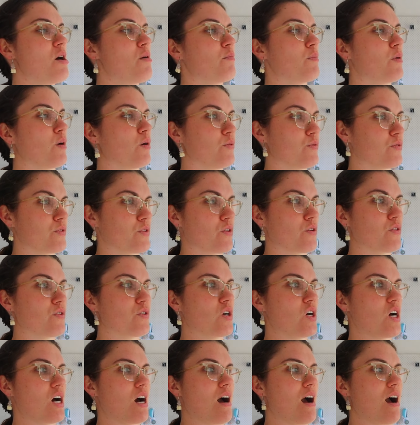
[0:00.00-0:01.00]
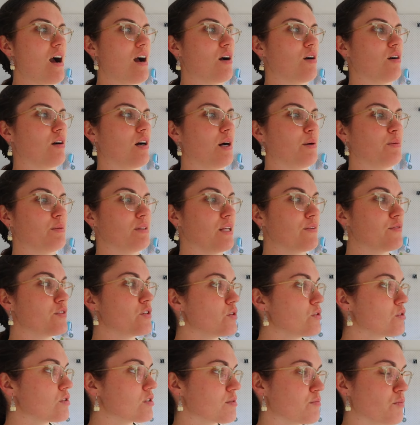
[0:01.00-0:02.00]
but also I would love to
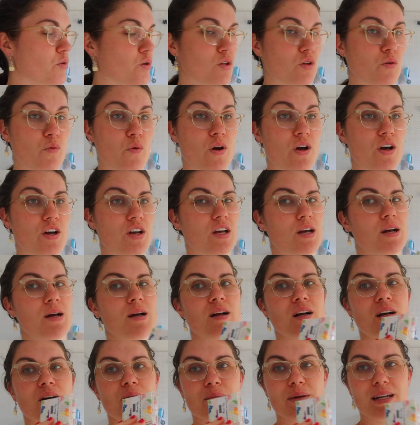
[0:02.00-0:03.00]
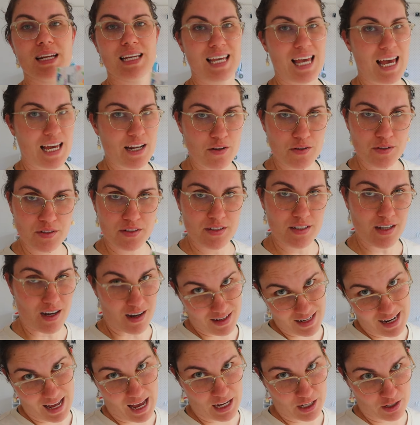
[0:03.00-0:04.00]
do smaller work, but I cannot
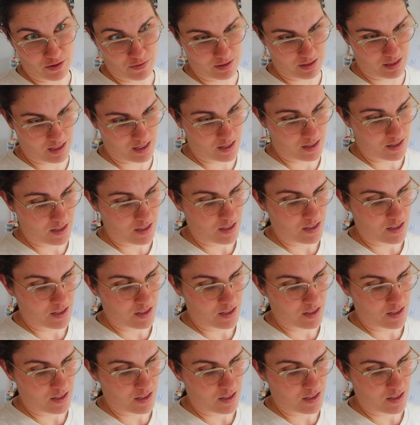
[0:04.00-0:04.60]
cut accurately.